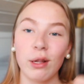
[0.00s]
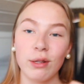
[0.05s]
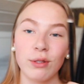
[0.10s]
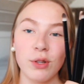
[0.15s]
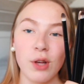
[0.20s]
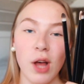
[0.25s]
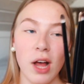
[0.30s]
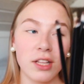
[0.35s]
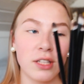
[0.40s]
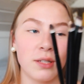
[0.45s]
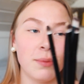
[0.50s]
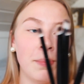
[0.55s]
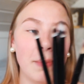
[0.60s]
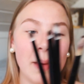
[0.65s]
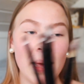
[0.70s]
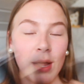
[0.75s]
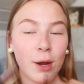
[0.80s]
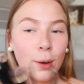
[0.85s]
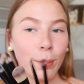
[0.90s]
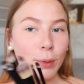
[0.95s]
also got some
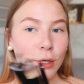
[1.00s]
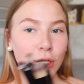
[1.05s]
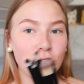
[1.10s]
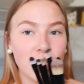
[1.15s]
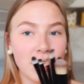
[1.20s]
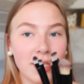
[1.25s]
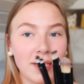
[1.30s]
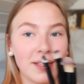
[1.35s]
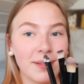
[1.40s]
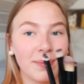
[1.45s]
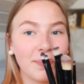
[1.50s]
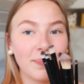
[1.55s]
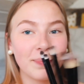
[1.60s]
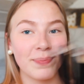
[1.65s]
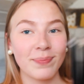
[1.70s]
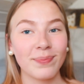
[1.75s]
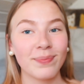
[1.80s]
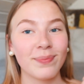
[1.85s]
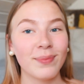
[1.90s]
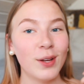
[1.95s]
makeup brushes
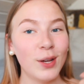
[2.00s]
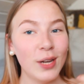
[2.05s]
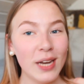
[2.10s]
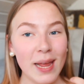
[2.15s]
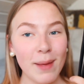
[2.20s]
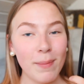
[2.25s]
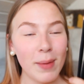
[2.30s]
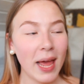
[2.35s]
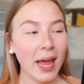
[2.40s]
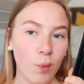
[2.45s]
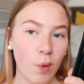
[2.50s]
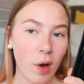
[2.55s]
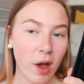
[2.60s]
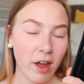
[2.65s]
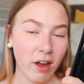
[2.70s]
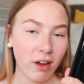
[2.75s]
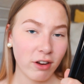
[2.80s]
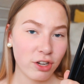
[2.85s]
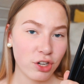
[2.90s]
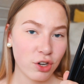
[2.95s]
on eBay.
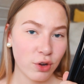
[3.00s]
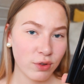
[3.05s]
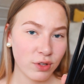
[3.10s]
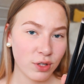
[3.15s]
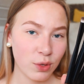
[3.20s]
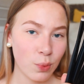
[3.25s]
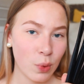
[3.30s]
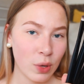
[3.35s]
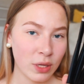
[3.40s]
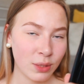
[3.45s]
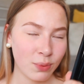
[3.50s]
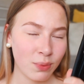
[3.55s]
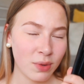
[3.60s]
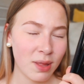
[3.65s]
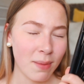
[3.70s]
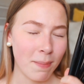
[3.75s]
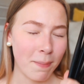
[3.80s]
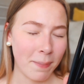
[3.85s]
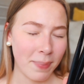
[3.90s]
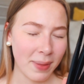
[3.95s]
Why I chose the ones with
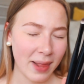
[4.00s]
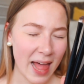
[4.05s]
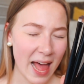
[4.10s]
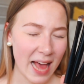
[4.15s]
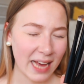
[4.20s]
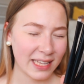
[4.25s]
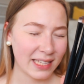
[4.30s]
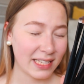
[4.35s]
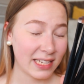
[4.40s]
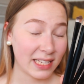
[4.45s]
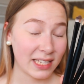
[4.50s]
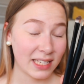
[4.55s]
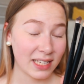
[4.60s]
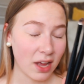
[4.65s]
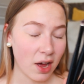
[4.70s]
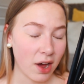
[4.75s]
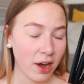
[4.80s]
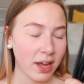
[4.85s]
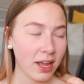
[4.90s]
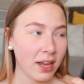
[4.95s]
the black
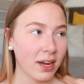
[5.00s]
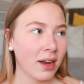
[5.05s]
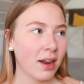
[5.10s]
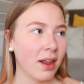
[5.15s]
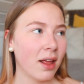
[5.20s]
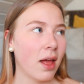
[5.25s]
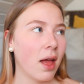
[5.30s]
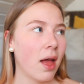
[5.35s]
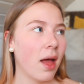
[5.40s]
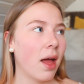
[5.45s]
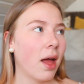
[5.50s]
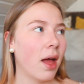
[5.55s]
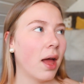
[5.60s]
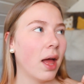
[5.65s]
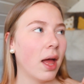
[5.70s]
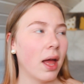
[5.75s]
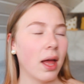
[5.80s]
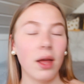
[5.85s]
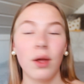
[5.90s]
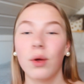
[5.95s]
design,
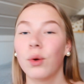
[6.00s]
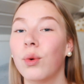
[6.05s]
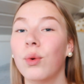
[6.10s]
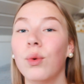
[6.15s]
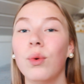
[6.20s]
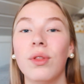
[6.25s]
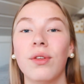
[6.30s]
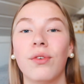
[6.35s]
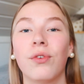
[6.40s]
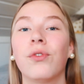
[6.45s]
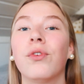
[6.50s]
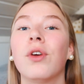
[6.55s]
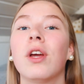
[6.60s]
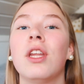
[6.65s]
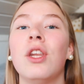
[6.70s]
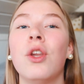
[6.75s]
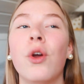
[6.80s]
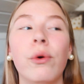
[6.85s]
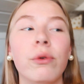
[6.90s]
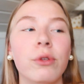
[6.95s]
who the
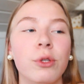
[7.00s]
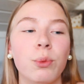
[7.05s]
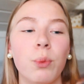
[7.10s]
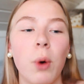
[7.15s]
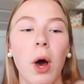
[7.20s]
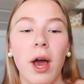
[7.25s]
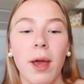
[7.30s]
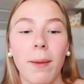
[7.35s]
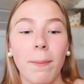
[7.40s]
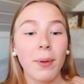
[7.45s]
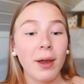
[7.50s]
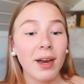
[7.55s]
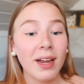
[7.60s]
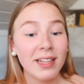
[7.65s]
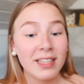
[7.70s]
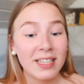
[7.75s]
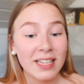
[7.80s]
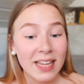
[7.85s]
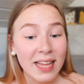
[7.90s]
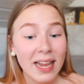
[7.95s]
frick knows why, but
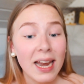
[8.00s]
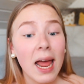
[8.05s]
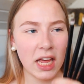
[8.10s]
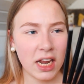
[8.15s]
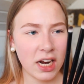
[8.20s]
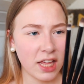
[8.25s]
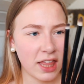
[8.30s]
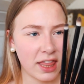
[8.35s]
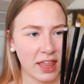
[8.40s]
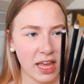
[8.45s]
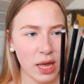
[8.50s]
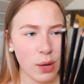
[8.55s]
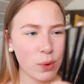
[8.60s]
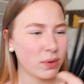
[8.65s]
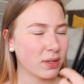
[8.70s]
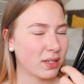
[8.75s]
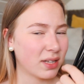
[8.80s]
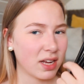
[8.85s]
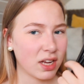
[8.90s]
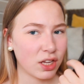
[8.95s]
I did, and I think it
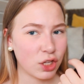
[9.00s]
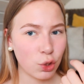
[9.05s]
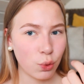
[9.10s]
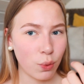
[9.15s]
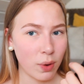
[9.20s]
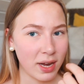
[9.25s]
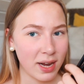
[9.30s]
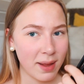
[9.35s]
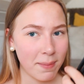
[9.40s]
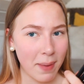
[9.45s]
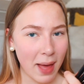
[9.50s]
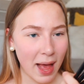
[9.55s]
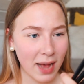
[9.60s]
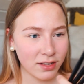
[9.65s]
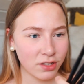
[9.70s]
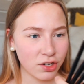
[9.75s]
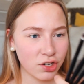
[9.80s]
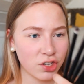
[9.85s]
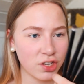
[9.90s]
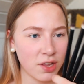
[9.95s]
was like a 20
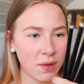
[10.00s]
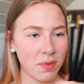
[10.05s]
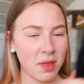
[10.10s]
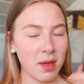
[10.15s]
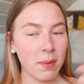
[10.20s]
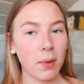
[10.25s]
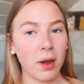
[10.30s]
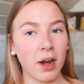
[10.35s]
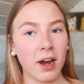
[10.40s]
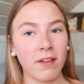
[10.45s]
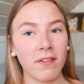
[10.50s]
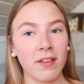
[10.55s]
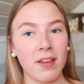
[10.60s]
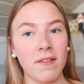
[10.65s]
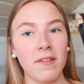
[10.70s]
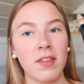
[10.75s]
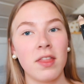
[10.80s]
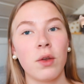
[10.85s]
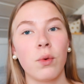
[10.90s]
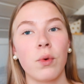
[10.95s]
packs or something, but I've
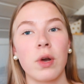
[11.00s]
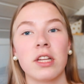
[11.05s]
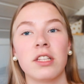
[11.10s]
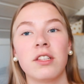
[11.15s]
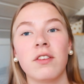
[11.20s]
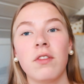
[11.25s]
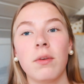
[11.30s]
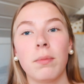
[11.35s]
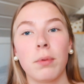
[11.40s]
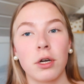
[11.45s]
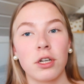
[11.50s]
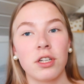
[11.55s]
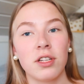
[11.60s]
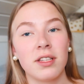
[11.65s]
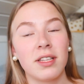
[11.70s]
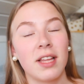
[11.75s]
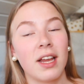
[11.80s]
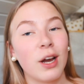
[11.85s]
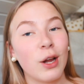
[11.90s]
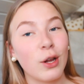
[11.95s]
given the rest of the
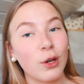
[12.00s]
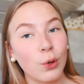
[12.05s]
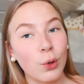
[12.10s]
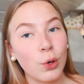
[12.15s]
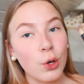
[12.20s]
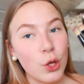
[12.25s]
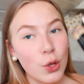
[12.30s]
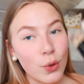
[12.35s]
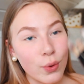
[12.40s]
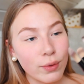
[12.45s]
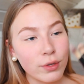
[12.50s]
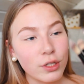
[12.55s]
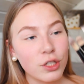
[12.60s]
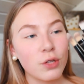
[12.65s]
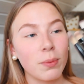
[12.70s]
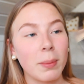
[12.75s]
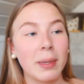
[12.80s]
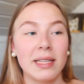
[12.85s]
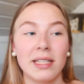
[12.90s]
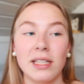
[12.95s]
brushes that I don't use
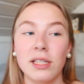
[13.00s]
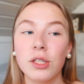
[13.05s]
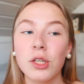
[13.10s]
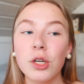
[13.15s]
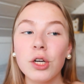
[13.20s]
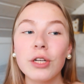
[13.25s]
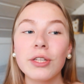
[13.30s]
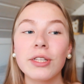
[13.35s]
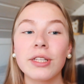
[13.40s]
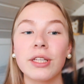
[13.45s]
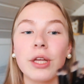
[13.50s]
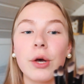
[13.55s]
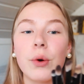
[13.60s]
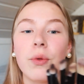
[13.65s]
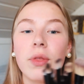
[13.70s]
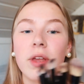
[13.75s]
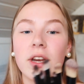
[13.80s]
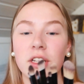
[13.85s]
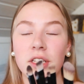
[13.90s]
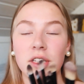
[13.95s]
to my sister,
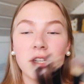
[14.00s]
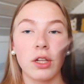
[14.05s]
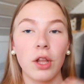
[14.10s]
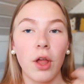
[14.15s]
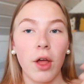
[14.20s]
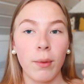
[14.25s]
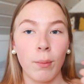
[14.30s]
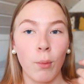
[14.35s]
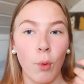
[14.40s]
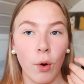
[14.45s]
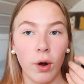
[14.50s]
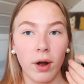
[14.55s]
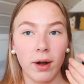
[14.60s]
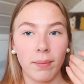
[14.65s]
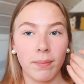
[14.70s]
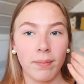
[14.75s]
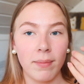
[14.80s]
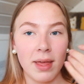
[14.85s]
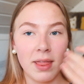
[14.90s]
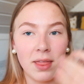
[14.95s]
so there's a lot
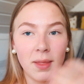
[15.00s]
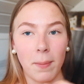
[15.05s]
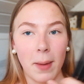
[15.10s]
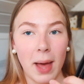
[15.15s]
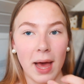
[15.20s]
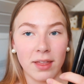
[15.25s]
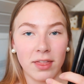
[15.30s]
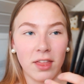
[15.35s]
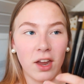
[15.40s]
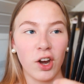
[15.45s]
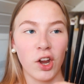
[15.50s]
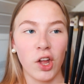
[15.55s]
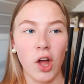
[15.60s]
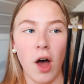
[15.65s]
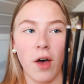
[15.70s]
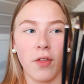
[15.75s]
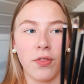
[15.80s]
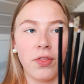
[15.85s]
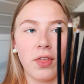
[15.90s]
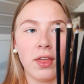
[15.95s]
more in the pack that I
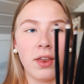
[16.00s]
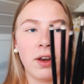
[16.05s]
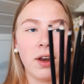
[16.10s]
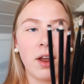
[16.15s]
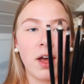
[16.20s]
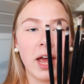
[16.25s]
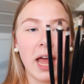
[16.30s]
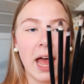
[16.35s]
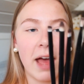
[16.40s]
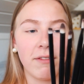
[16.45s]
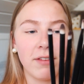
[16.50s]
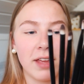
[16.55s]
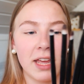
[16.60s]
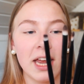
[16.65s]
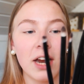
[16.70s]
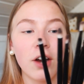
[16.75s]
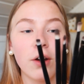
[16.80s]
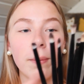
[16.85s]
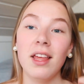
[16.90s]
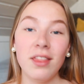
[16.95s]
got than I have
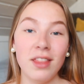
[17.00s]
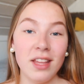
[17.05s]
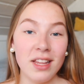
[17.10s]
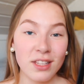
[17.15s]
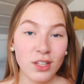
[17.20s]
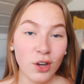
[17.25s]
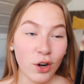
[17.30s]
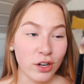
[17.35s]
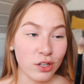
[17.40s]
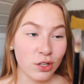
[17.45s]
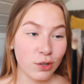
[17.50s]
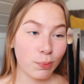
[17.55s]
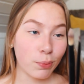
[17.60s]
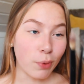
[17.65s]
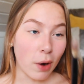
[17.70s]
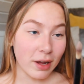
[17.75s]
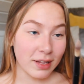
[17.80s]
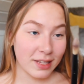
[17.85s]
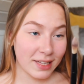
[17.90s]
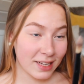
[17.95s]
here, and these are
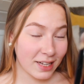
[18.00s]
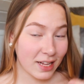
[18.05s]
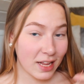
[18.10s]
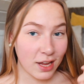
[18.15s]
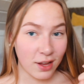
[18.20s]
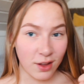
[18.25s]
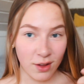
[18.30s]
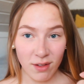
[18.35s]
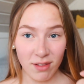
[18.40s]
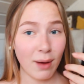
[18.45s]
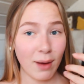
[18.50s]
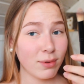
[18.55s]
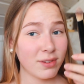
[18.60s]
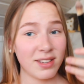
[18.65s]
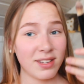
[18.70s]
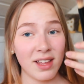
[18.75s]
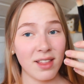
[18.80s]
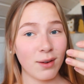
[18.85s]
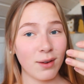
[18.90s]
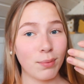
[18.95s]
surprisingly good. I would
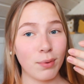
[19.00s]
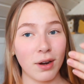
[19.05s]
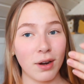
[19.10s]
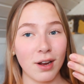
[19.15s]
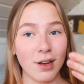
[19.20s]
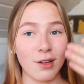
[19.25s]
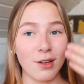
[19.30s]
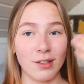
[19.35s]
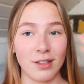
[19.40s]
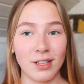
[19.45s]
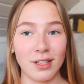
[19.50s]
say they're pretty good.